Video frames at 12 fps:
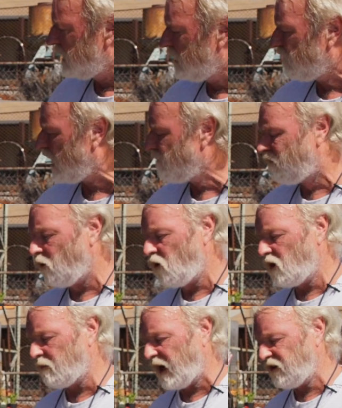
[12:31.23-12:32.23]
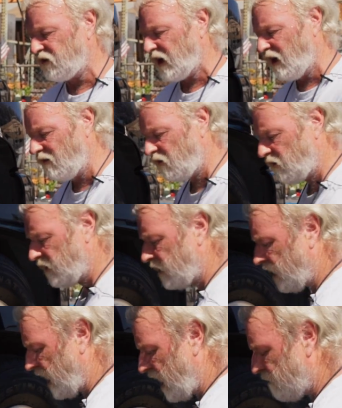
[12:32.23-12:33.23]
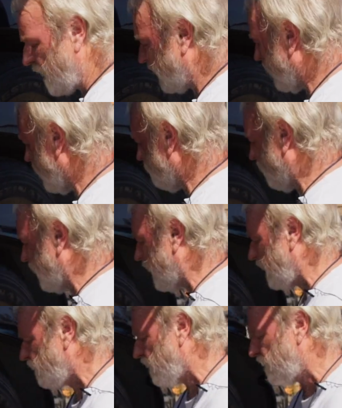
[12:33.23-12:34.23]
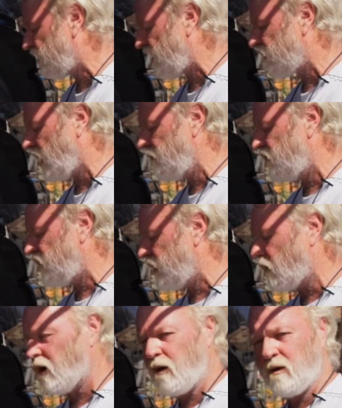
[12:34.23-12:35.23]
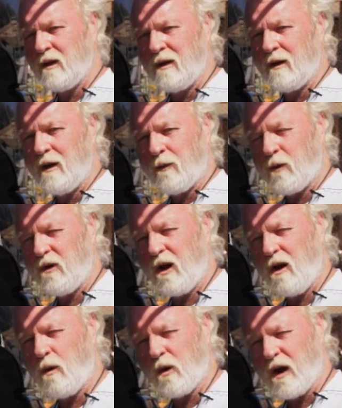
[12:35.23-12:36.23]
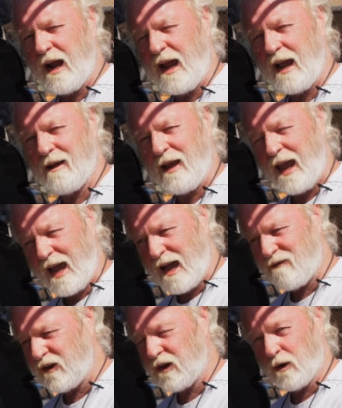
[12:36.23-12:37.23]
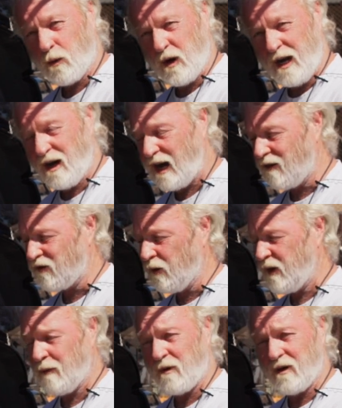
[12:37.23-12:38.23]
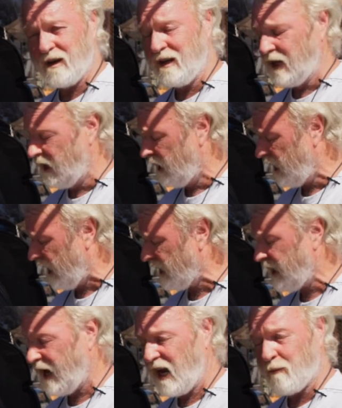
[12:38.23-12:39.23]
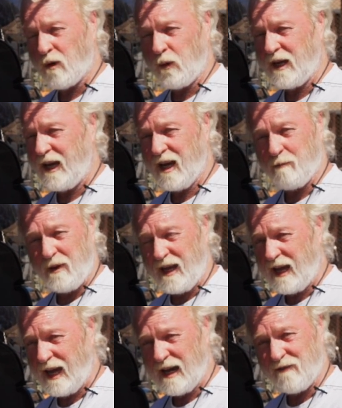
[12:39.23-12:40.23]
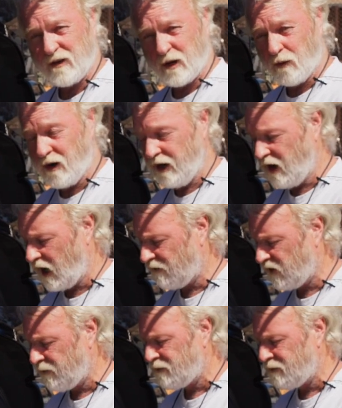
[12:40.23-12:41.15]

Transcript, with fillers: If I'm fooling myself, I have my camber gauge and it says I'm zero. We're no, we're a half a degree off. Remember, in, in camber, we can't be a half a degree off.